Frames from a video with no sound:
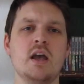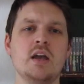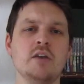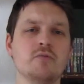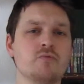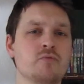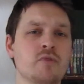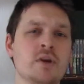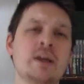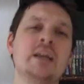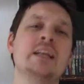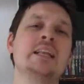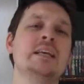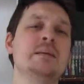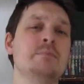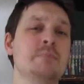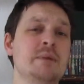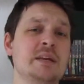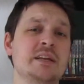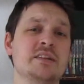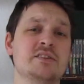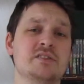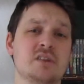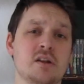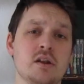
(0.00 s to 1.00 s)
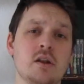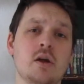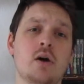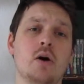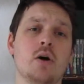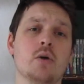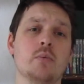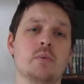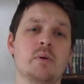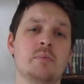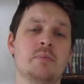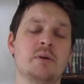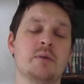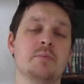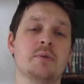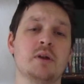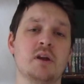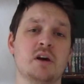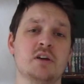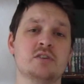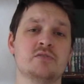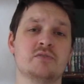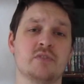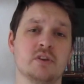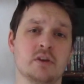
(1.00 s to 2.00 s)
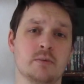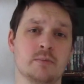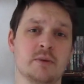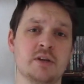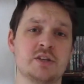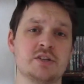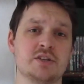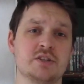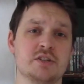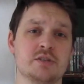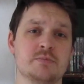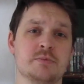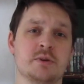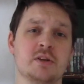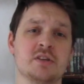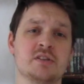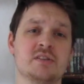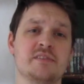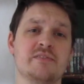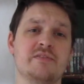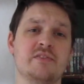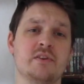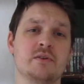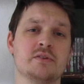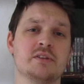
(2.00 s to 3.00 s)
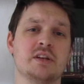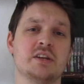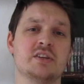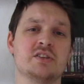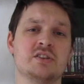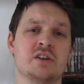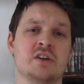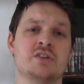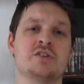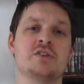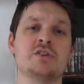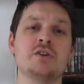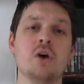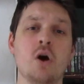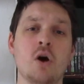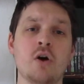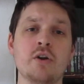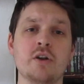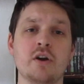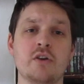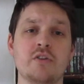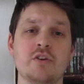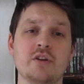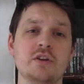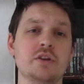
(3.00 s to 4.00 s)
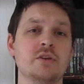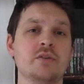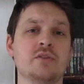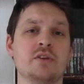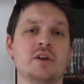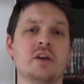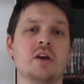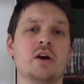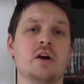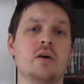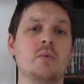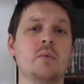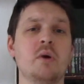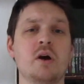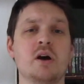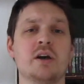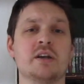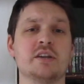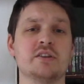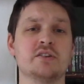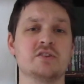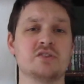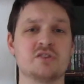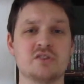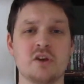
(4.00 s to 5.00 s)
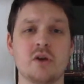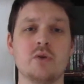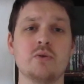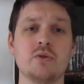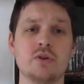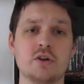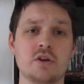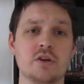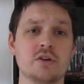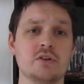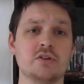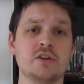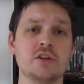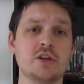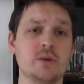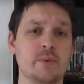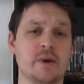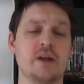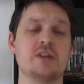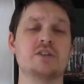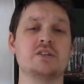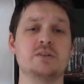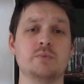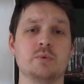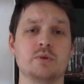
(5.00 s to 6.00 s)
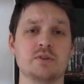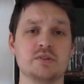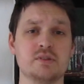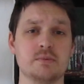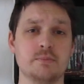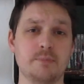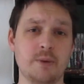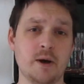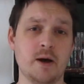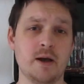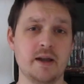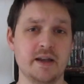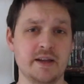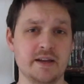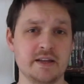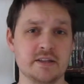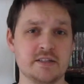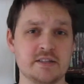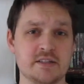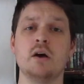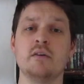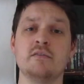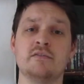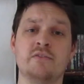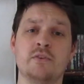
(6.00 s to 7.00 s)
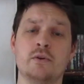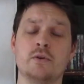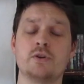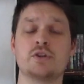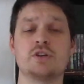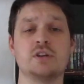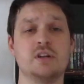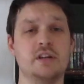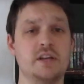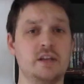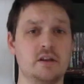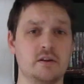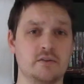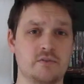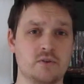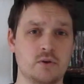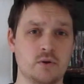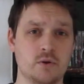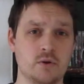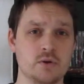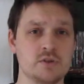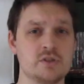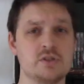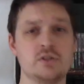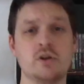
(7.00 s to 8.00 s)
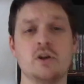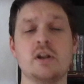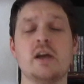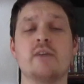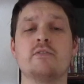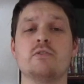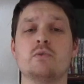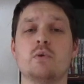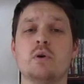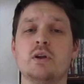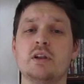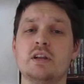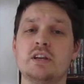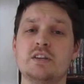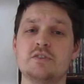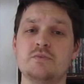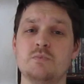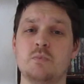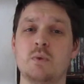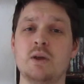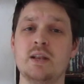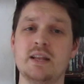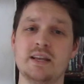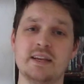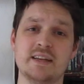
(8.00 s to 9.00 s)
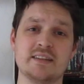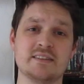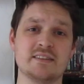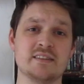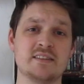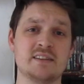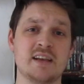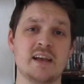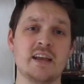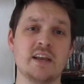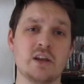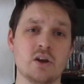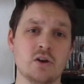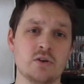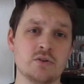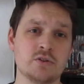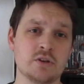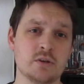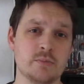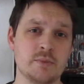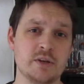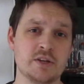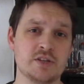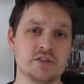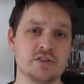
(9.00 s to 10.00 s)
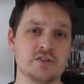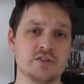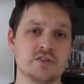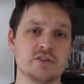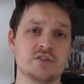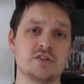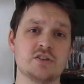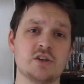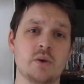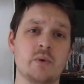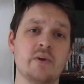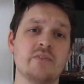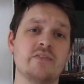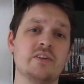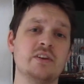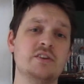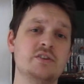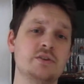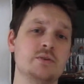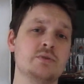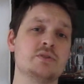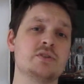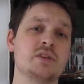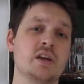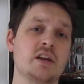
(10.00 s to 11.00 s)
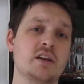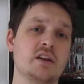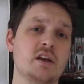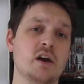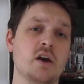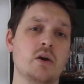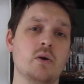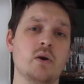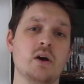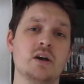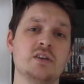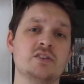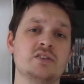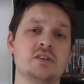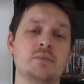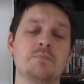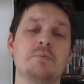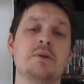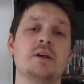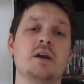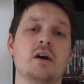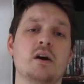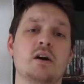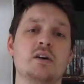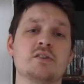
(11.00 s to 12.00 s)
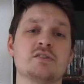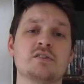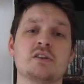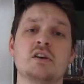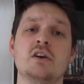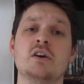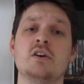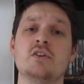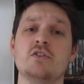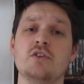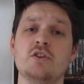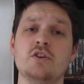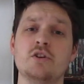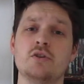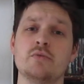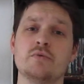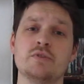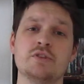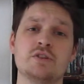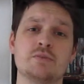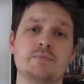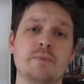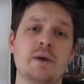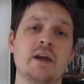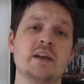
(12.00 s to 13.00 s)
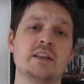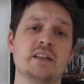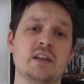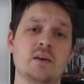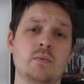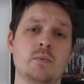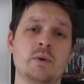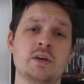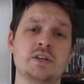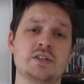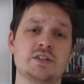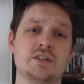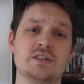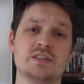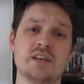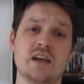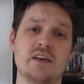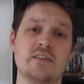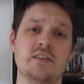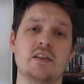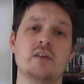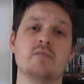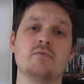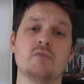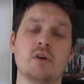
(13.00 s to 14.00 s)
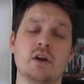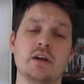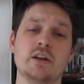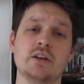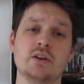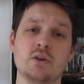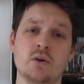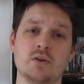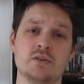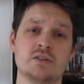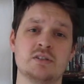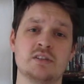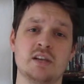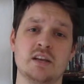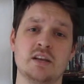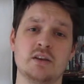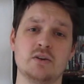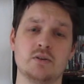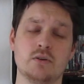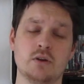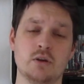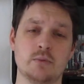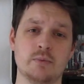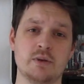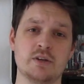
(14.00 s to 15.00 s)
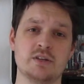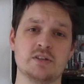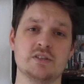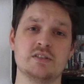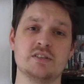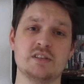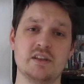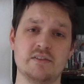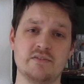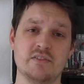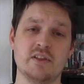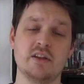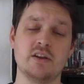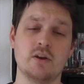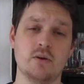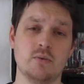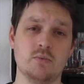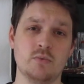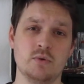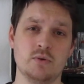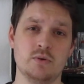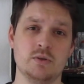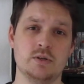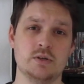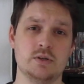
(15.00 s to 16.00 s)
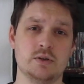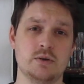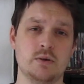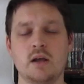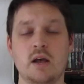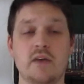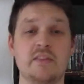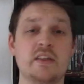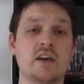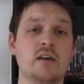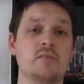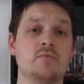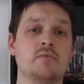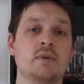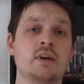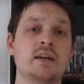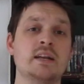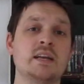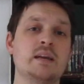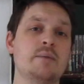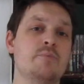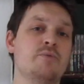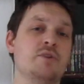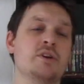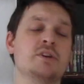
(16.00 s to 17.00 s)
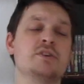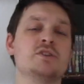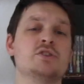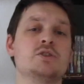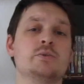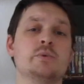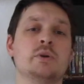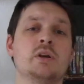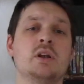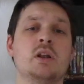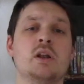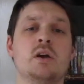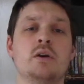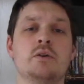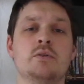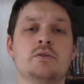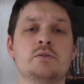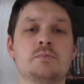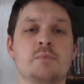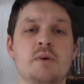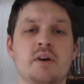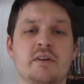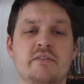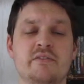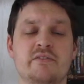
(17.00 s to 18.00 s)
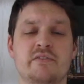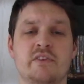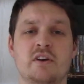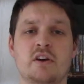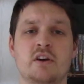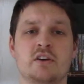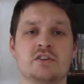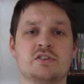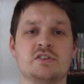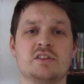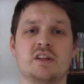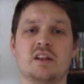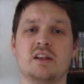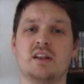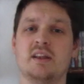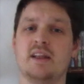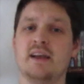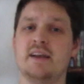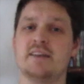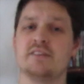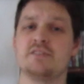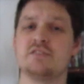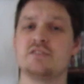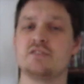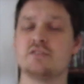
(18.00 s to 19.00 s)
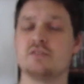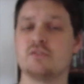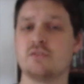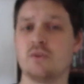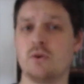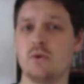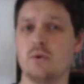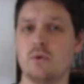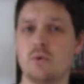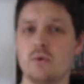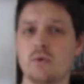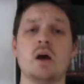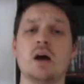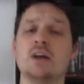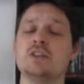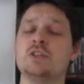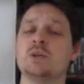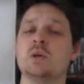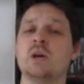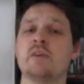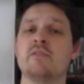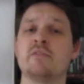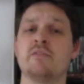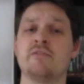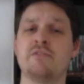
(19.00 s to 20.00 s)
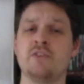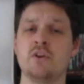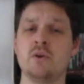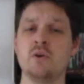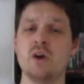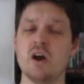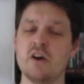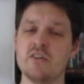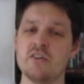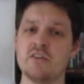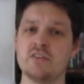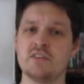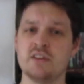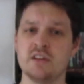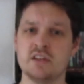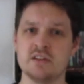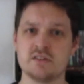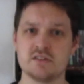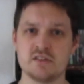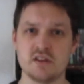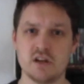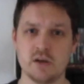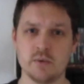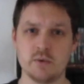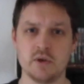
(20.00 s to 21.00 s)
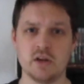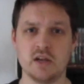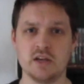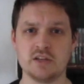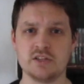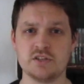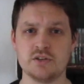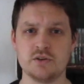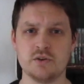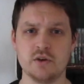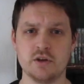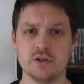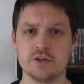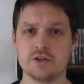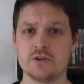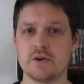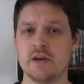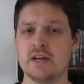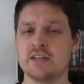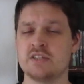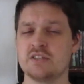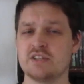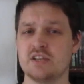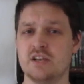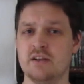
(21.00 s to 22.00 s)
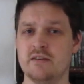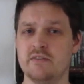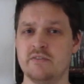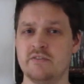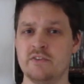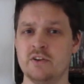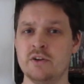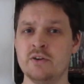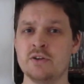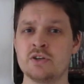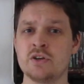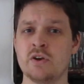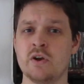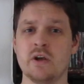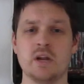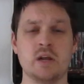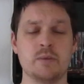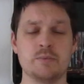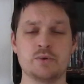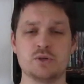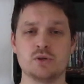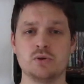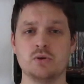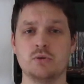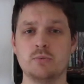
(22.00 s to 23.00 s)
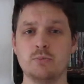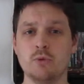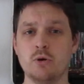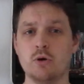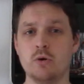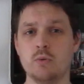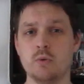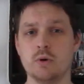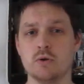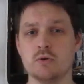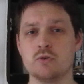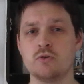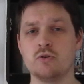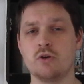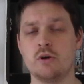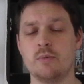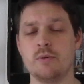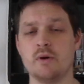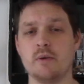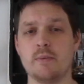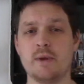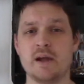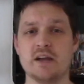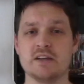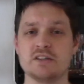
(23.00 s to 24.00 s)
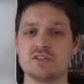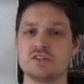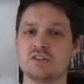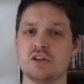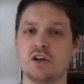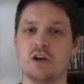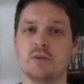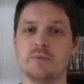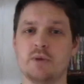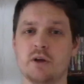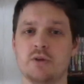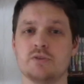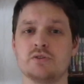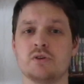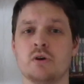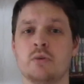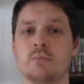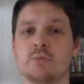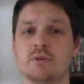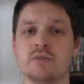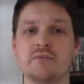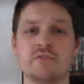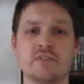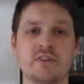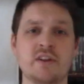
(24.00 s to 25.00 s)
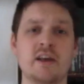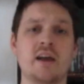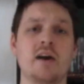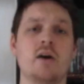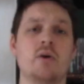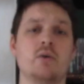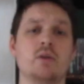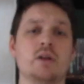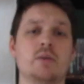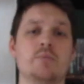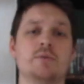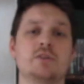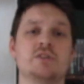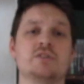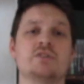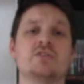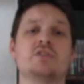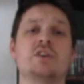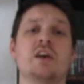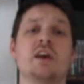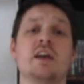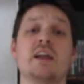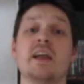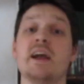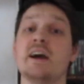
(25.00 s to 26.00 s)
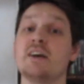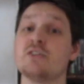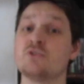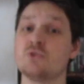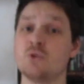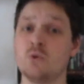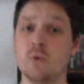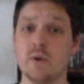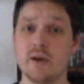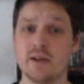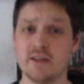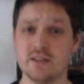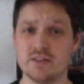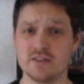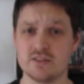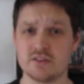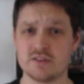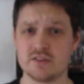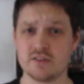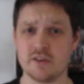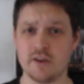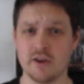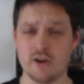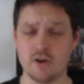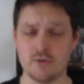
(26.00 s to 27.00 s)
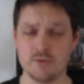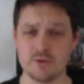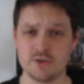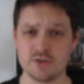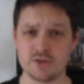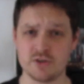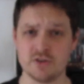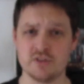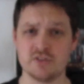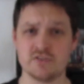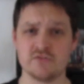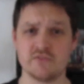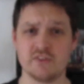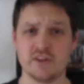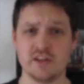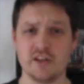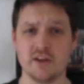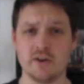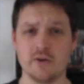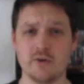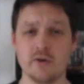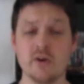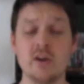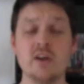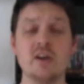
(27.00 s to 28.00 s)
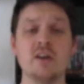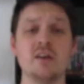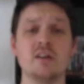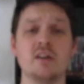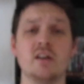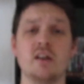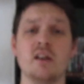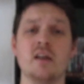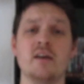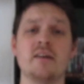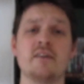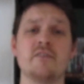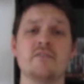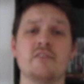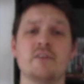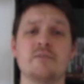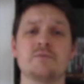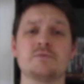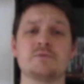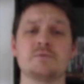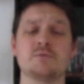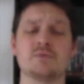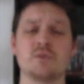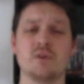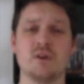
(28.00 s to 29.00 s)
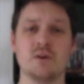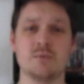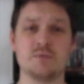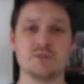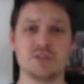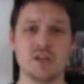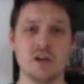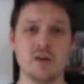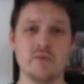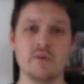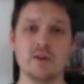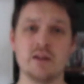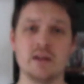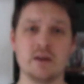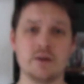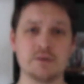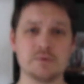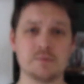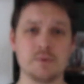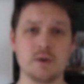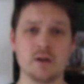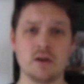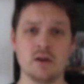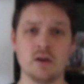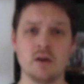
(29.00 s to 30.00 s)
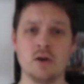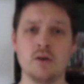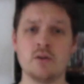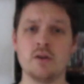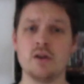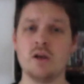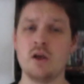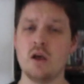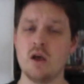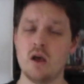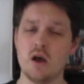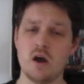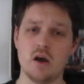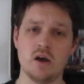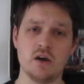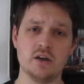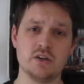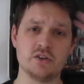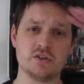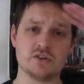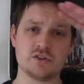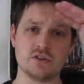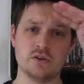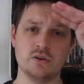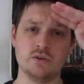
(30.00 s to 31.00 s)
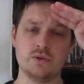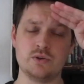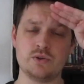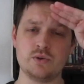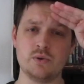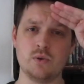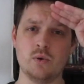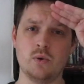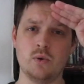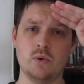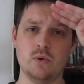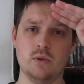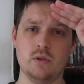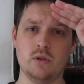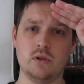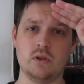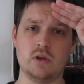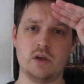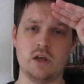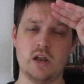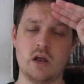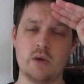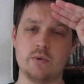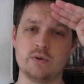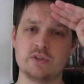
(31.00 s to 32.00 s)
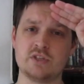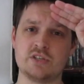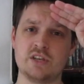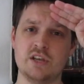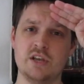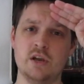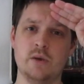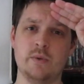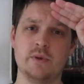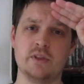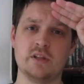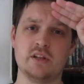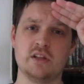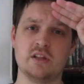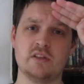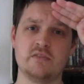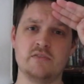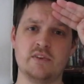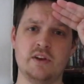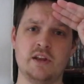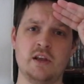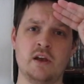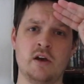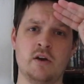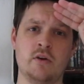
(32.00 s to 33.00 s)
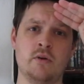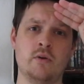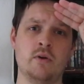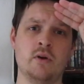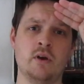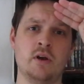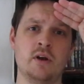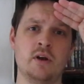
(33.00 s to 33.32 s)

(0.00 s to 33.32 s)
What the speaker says: It really means a lot when people ask for commissions, because it feels like such an honour that you think our work is so good that you actually want to buy it. Unfortunately, of course, not everyone is willing to take on commissions, so if they do say no, I simply ask that you respect their wishes and their right not to take on commissions if they don't want to. And that really brings to a close my first Let's Talk. I do have a few other things that I would like to address in future, and I'm sure more will crop up as time goes on, but for now, let me just say, as always, I hope you enjoyed this video. Like, favourite, subscribe, share, it really helps me out a lot. I salute you all, and I will see you with another video